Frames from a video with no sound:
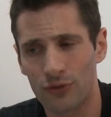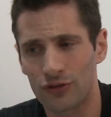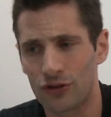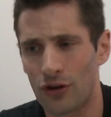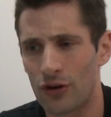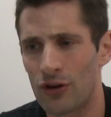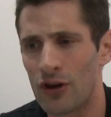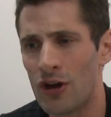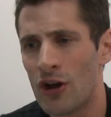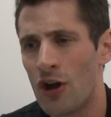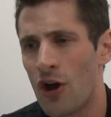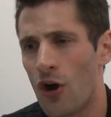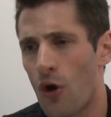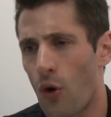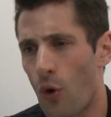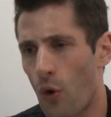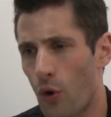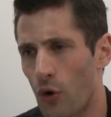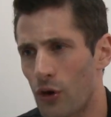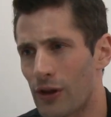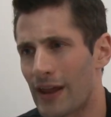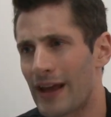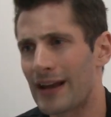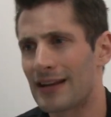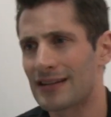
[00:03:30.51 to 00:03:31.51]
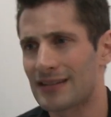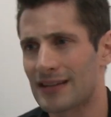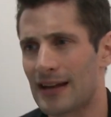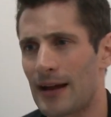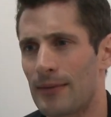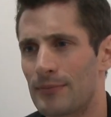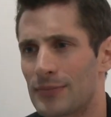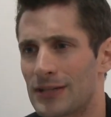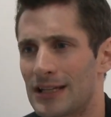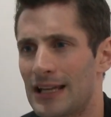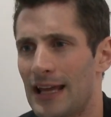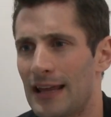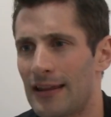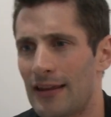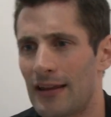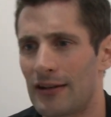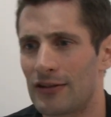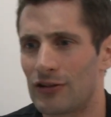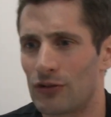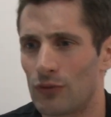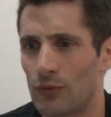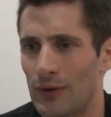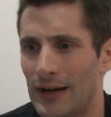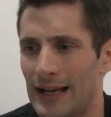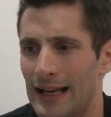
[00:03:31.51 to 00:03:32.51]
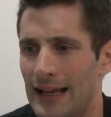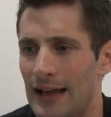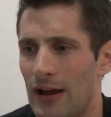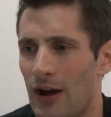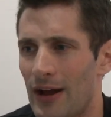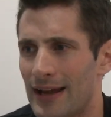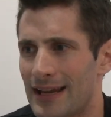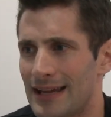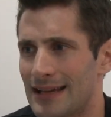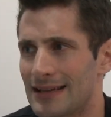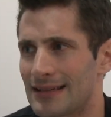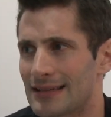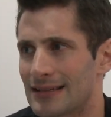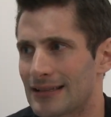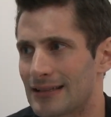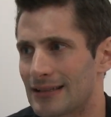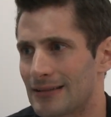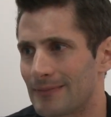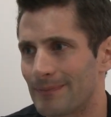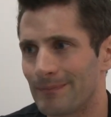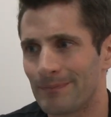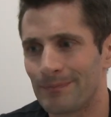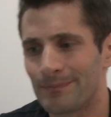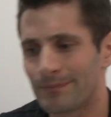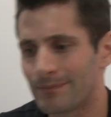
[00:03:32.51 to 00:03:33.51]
So all that has come together to really, I guess,